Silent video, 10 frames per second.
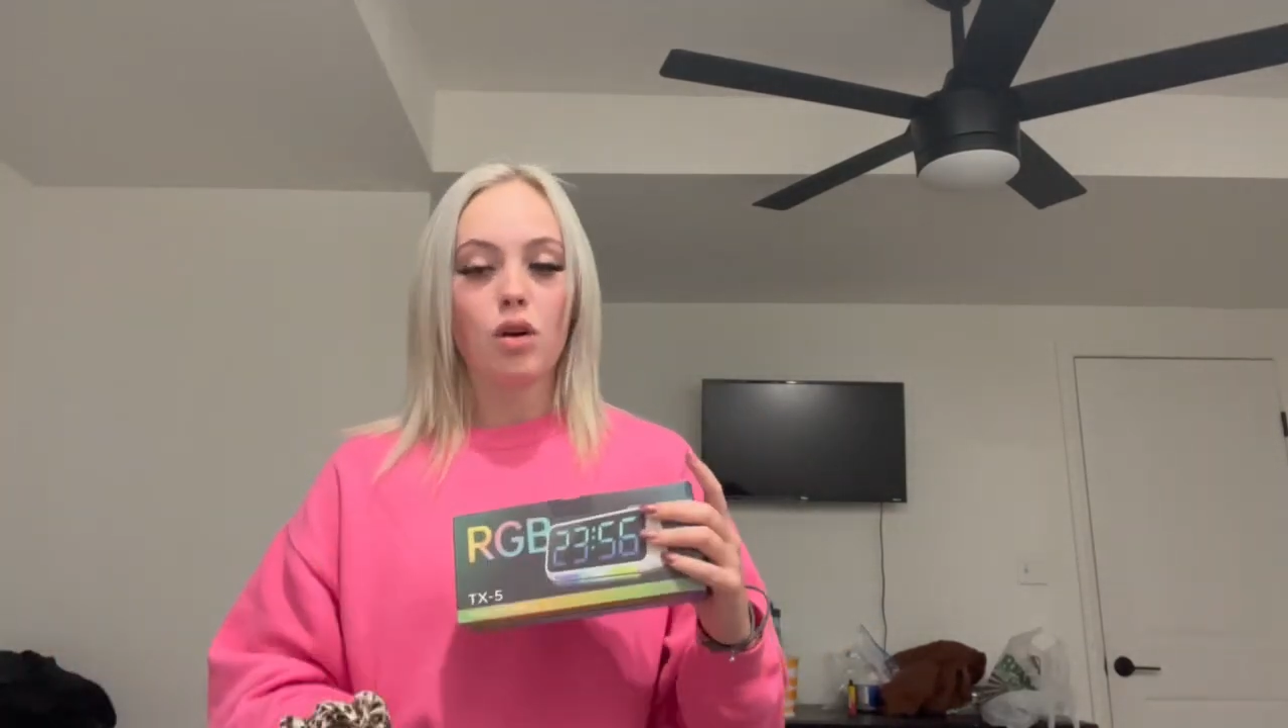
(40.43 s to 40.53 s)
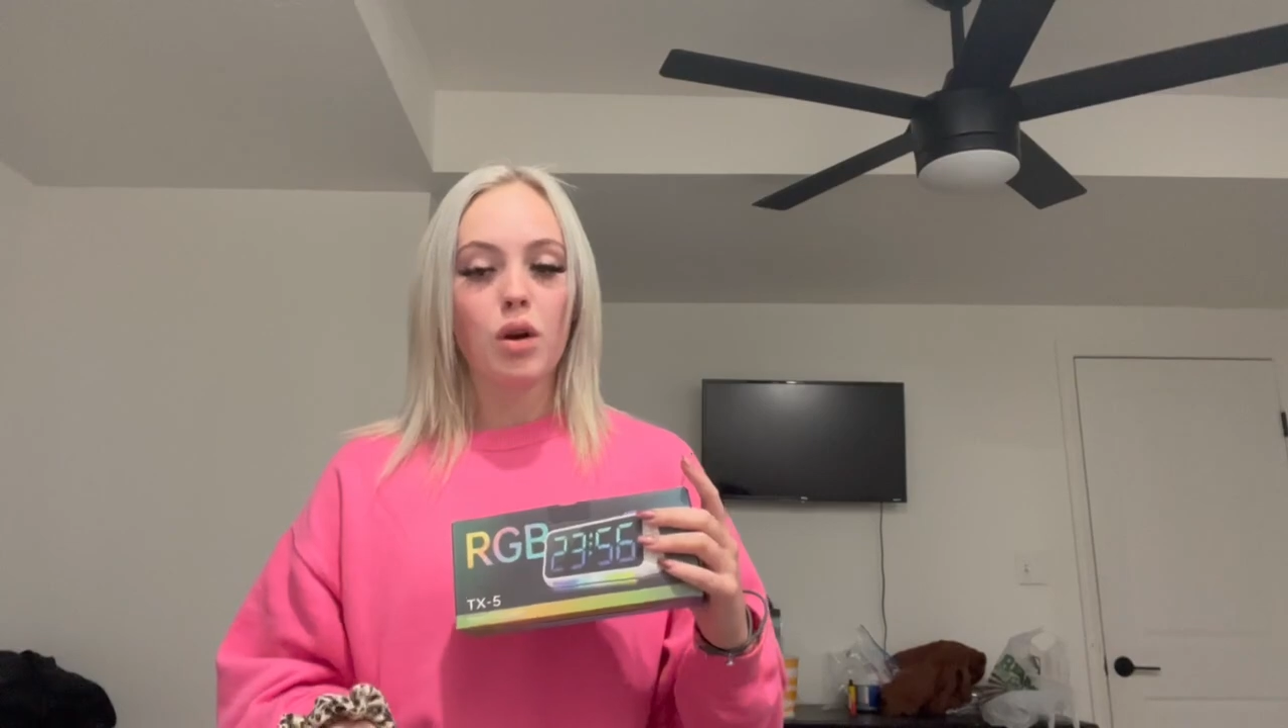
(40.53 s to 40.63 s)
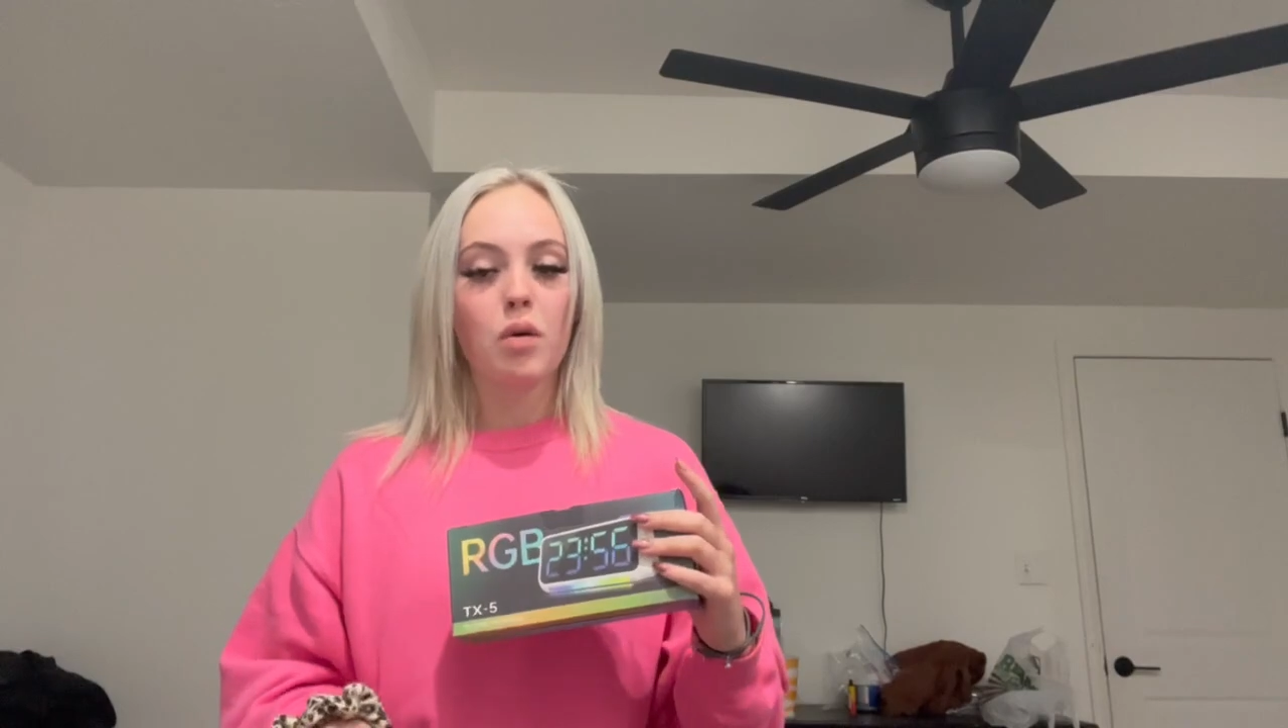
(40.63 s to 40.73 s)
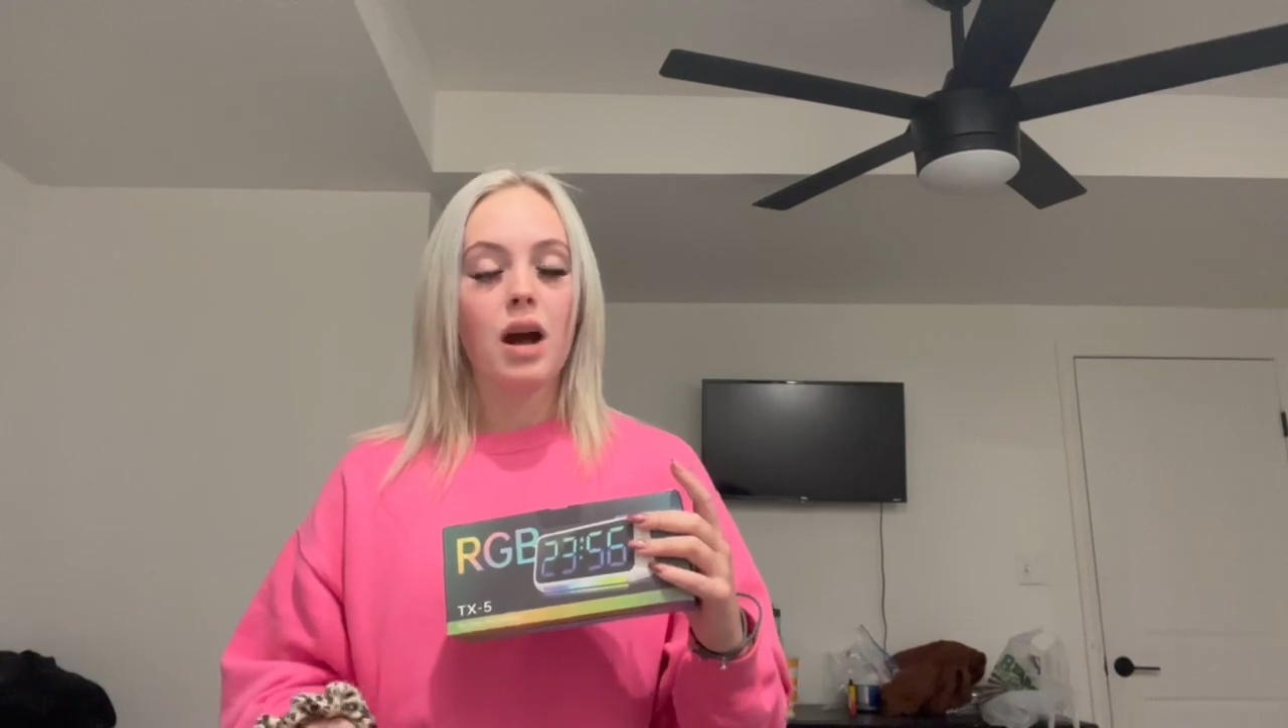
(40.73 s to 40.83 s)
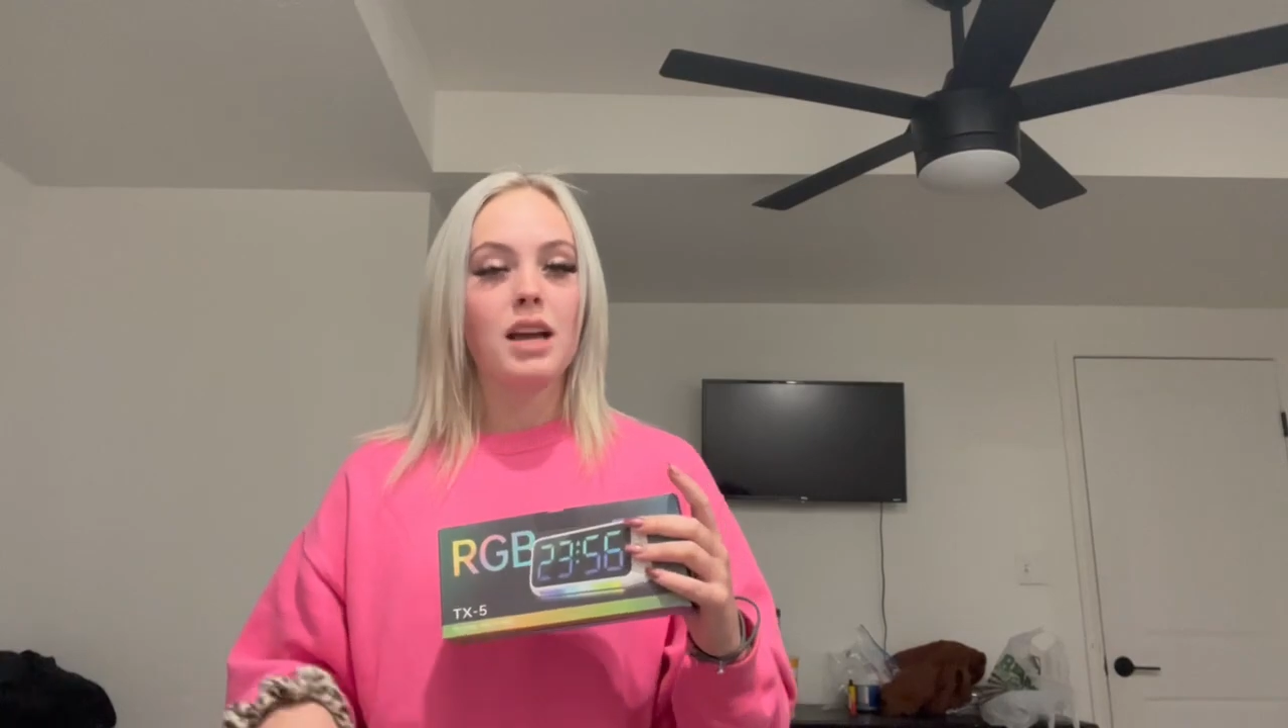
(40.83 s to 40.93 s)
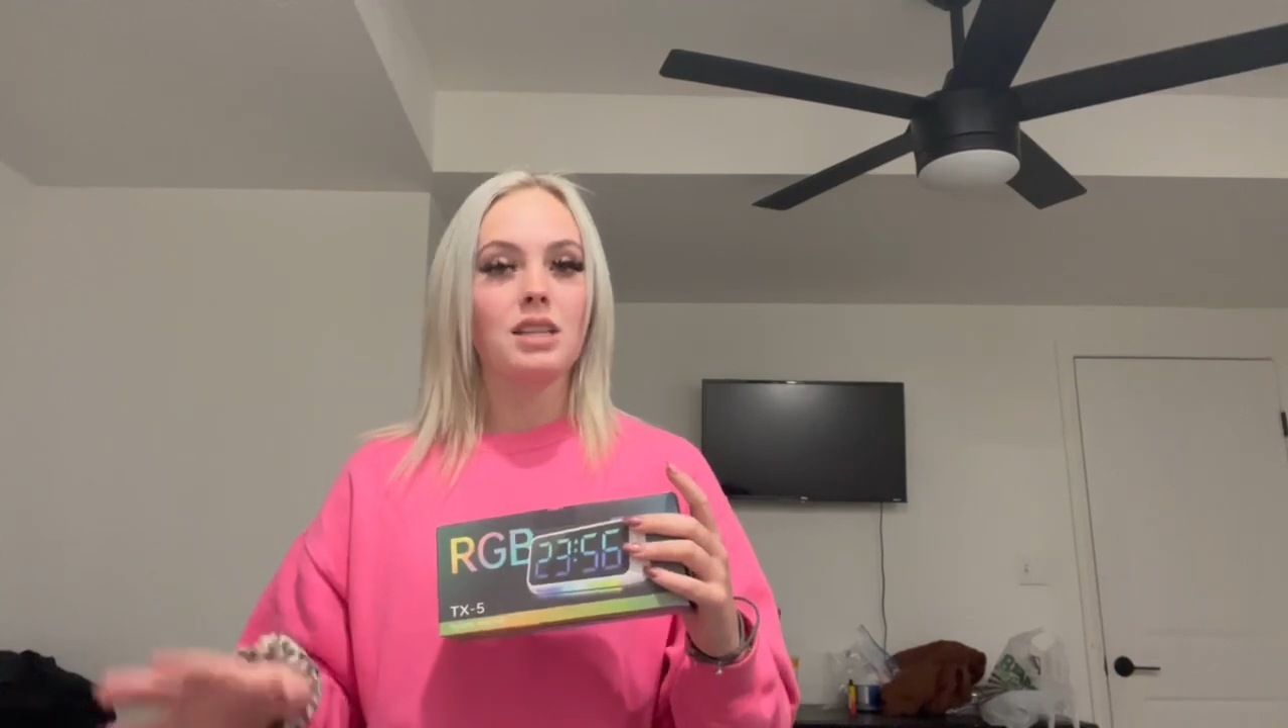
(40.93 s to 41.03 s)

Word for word: you guys